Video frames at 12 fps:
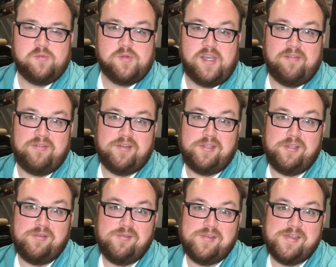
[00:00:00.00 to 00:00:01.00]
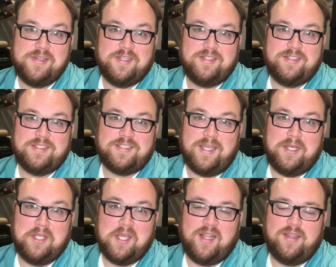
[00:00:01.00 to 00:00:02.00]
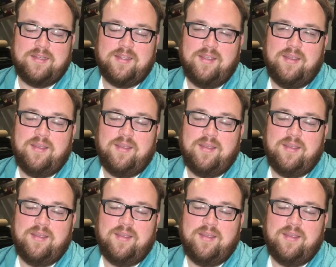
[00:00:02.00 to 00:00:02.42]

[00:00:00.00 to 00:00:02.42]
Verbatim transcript: whatever you decide to call it,